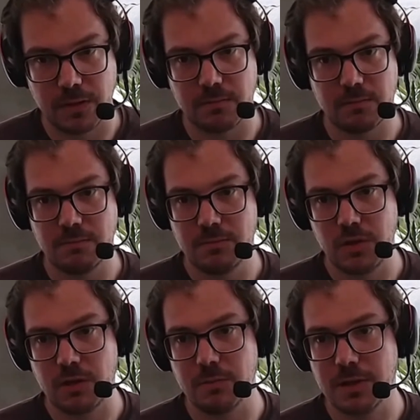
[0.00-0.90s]
and
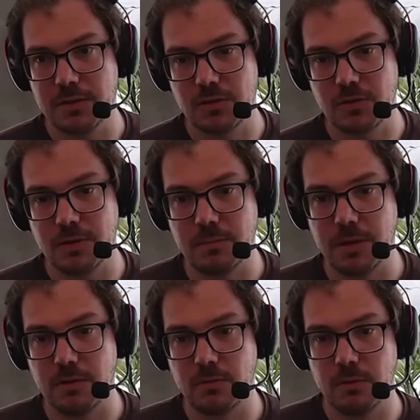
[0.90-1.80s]
Jacob can talk
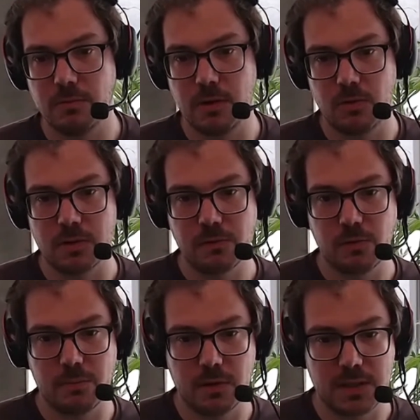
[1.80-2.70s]
about what we learned
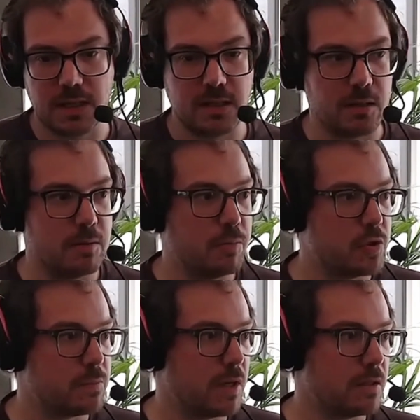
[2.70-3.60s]
from a technical
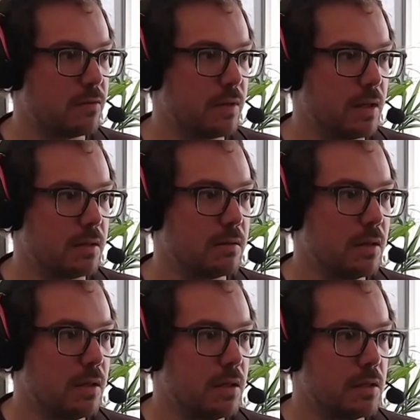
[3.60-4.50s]
perspective. There
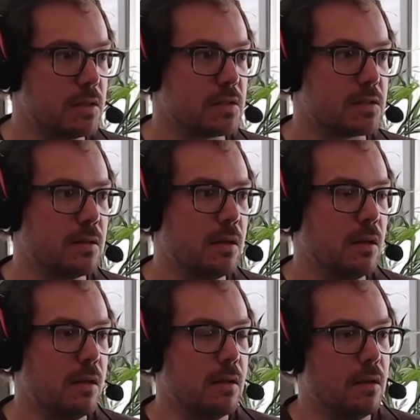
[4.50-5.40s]
is
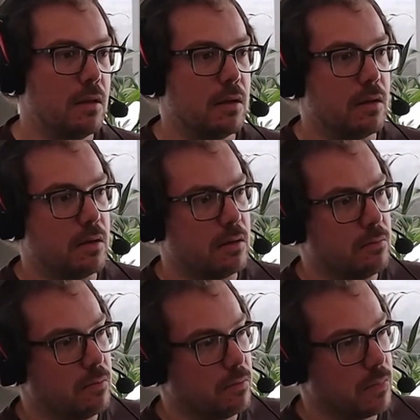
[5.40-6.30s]

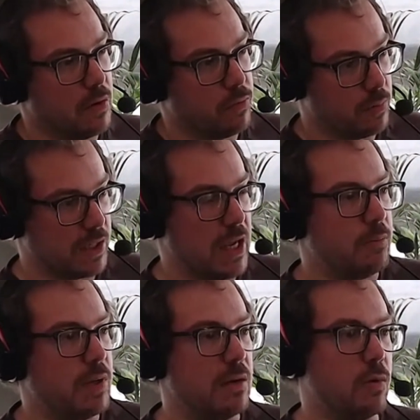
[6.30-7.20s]
from the
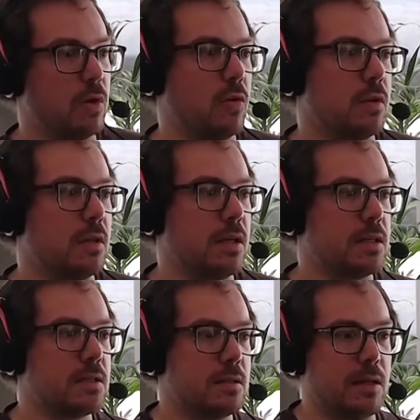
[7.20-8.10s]
gameplay we learned
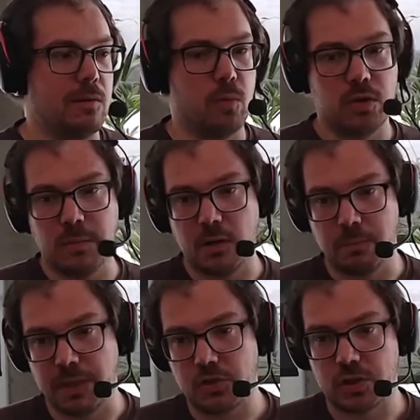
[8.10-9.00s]
that what
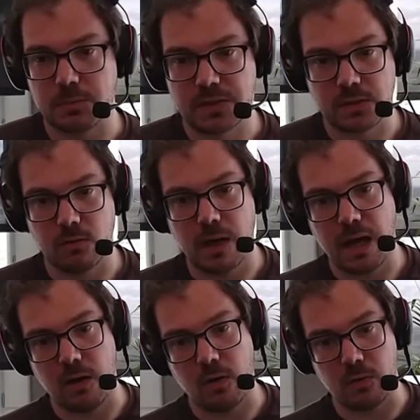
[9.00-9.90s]
about big ships? So
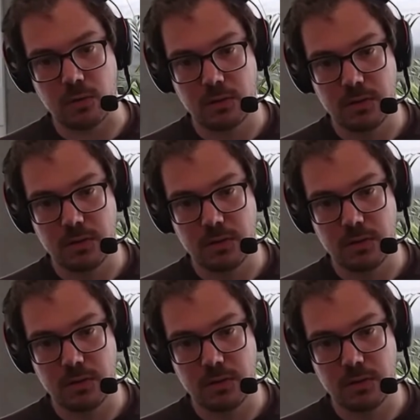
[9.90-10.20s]
how,